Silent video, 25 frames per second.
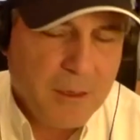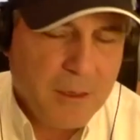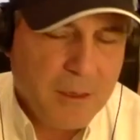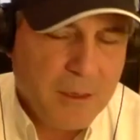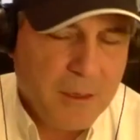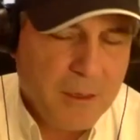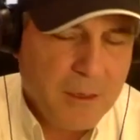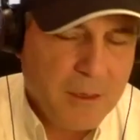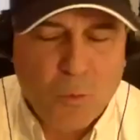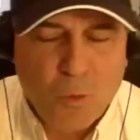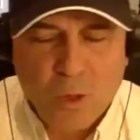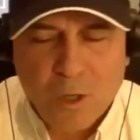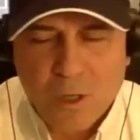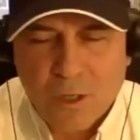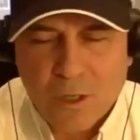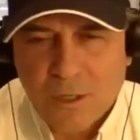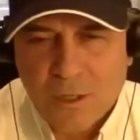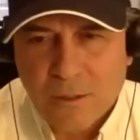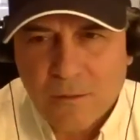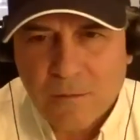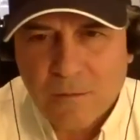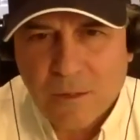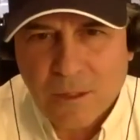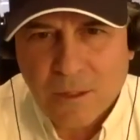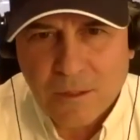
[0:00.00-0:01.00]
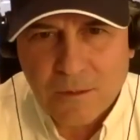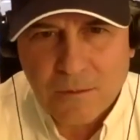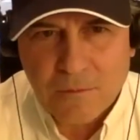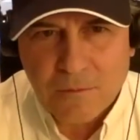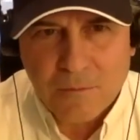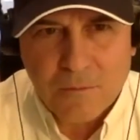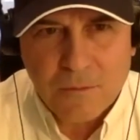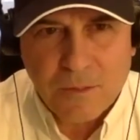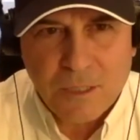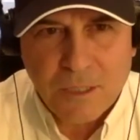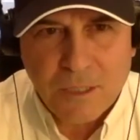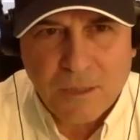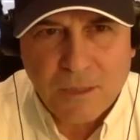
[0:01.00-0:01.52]
I, don't want to uh,
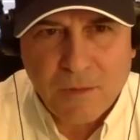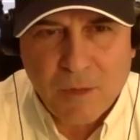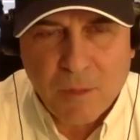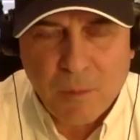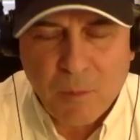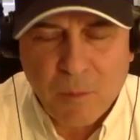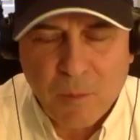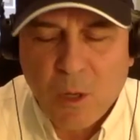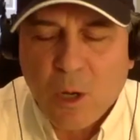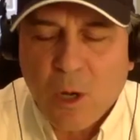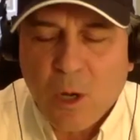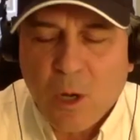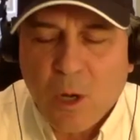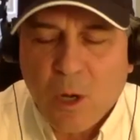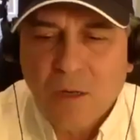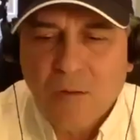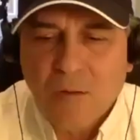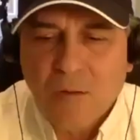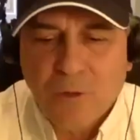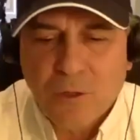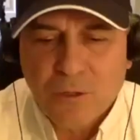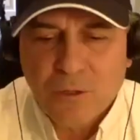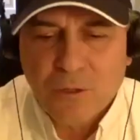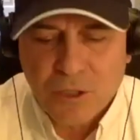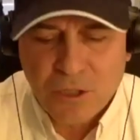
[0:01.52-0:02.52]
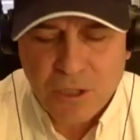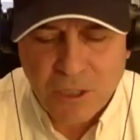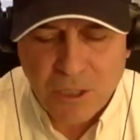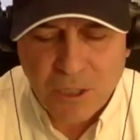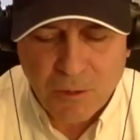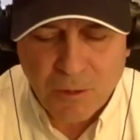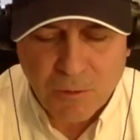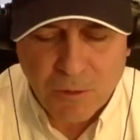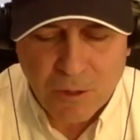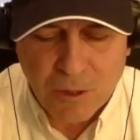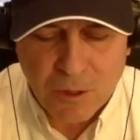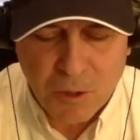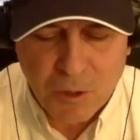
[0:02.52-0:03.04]
give up all of your
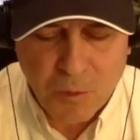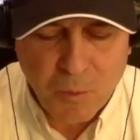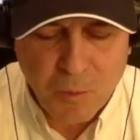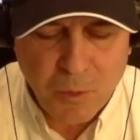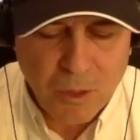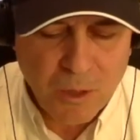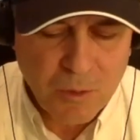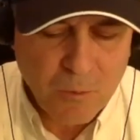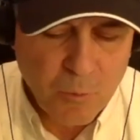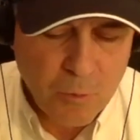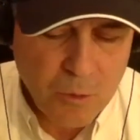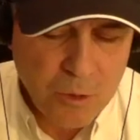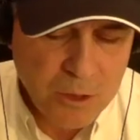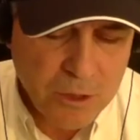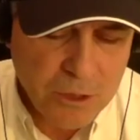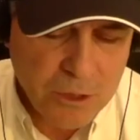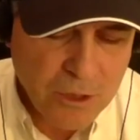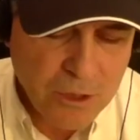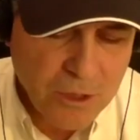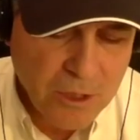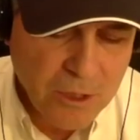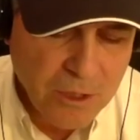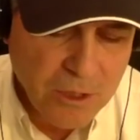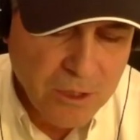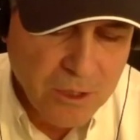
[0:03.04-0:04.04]
secrets, but would